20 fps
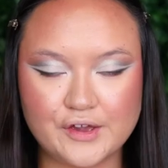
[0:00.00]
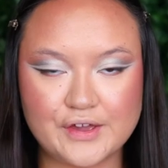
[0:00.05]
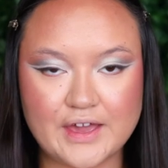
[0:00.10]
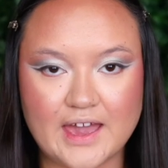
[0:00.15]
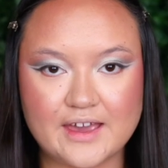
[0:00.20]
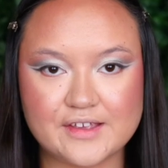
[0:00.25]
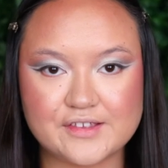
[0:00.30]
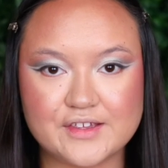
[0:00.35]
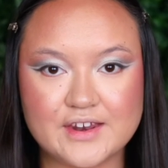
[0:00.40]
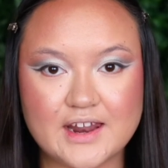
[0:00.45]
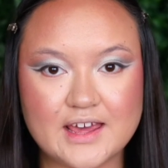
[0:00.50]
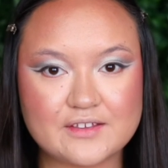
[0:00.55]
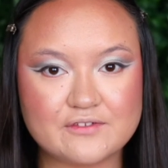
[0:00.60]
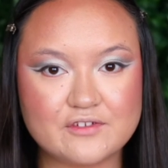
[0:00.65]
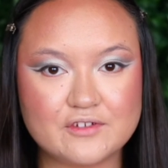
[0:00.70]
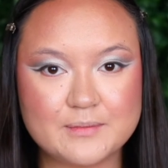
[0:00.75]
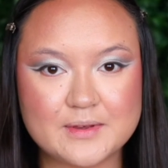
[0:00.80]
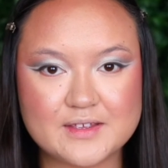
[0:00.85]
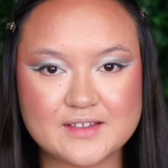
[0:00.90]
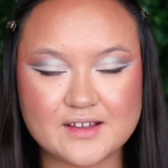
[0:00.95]
Okay, so next
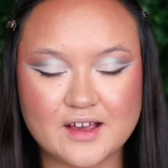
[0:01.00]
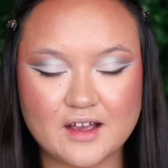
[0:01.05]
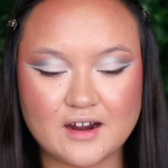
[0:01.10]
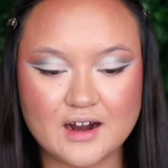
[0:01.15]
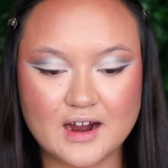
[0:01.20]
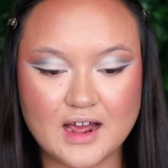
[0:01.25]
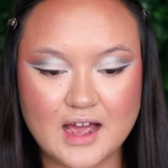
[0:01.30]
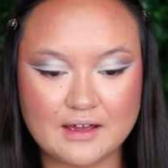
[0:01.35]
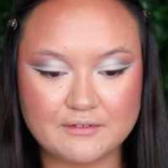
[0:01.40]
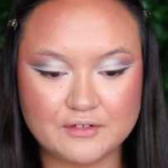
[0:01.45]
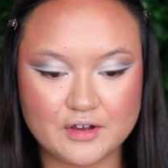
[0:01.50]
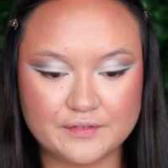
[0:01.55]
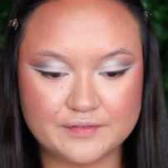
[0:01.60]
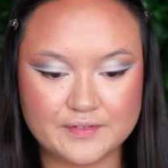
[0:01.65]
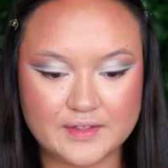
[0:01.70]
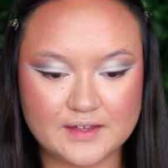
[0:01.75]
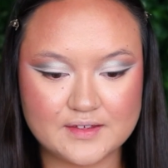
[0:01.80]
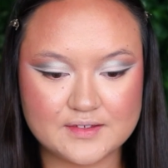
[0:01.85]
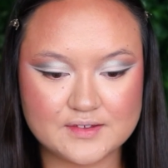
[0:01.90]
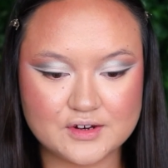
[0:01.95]
for mascara, I've
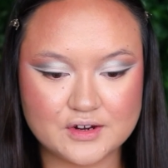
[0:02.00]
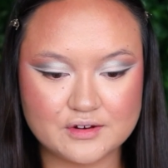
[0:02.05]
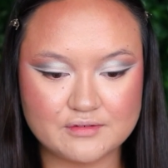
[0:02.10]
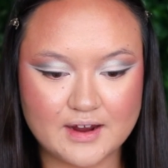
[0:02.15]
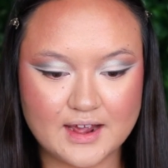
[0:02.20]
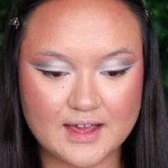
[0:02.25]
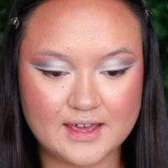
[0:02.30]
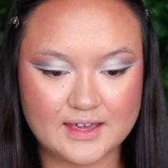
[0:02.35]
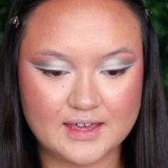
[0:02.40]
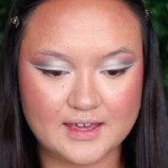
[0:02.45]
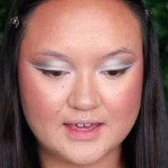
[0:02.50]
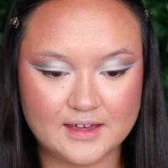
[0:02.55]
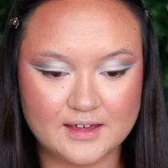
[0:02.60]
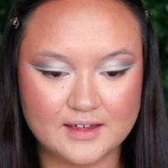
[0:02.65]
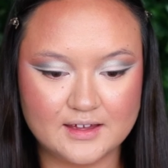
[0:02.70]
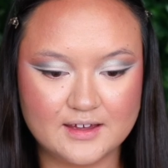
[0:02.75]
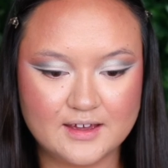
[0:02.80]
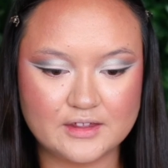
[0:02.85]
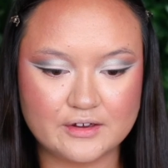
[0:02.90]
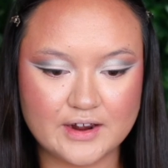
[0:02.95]
got these two right
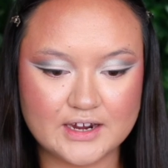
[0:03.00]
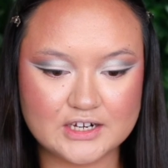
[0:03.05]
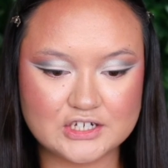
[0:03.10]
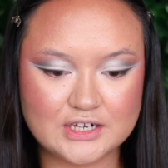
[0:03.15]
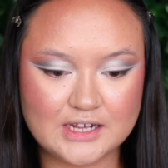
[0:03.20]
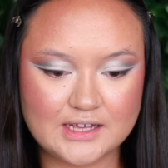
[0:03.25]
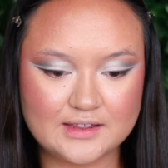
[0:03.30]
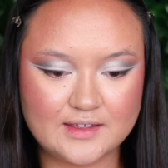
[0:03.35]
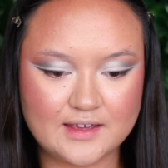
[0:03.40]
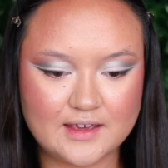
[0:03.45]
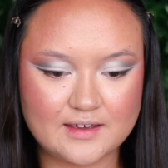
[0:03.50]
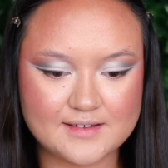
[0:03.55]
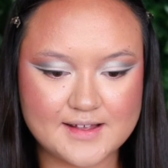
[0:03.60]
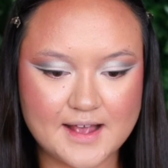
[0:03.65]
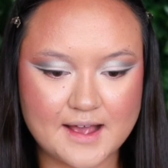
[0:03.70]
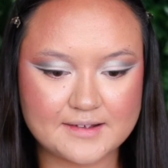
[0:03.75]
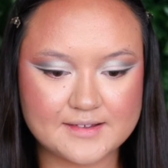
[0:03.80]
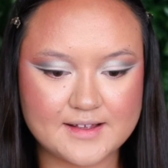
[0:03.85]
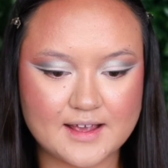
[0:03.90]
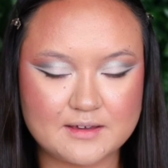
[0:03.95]
here. They're actually the
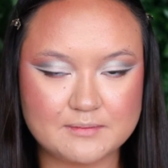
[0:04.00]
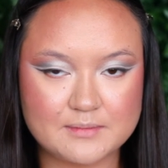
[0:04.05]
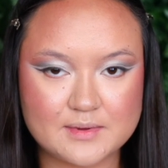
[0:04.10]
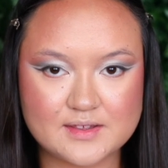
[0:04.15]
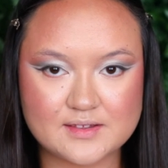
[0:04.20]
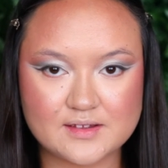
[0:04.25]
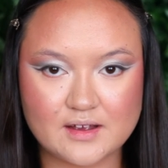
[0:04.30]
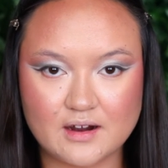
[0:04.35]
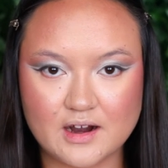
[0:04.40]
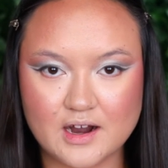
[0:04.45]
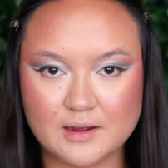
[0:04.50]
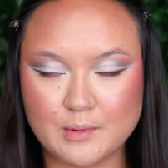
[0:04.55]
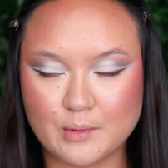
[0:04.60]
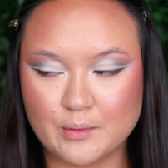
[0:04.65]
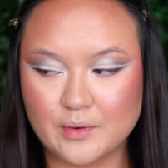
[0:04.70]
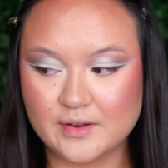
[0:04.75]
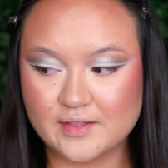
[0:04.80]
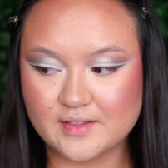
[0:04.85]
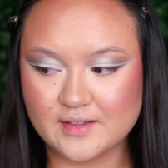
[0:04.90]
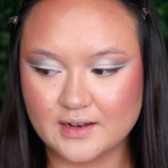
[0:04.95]
exact same mascara, but
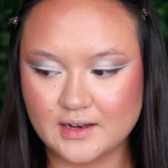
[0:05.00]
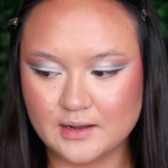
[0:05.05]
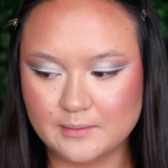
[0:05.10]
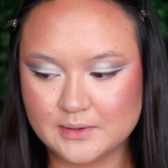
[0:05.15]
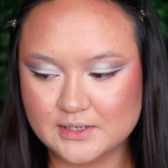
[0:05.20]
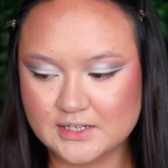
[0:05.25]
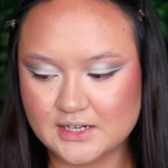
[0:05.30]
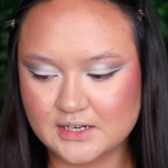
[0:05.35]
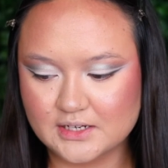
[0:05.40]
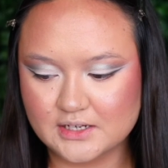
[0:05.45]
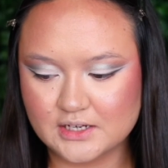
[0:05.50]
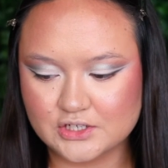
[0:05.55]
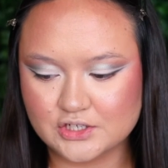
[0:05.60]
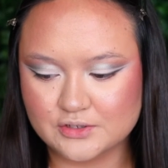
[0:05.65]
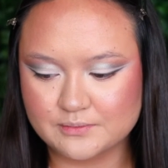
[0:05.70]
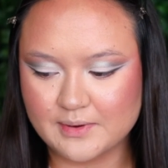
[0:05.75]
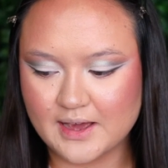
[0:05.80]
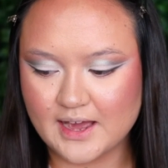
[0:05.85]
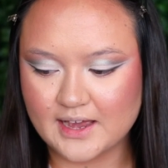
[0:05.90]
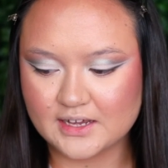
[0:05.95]
one's in limited
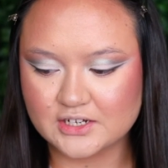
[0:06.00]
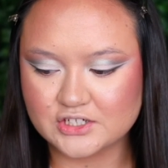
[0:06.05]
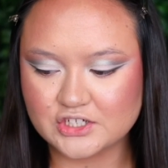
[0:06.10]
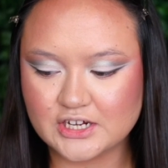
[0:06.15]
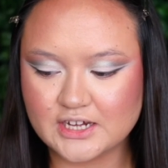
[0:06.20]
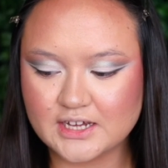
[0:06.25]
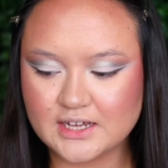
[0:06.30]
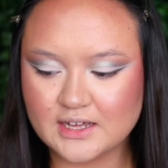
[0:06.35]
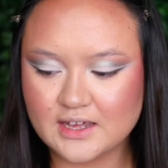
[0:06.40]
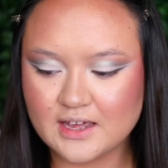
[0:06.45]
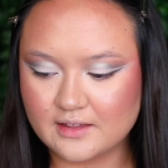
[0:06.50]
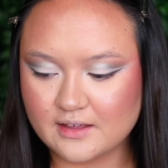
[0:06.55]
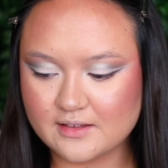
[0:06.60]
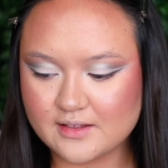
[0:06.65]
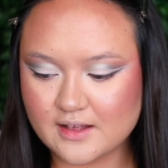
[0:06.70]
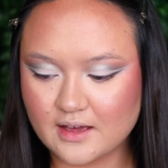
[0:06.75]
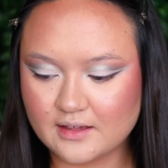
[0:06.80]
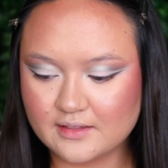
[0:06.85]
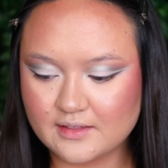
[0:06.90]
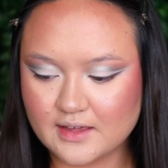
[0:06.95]
edition packaging.
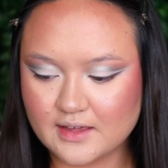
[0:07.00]
These are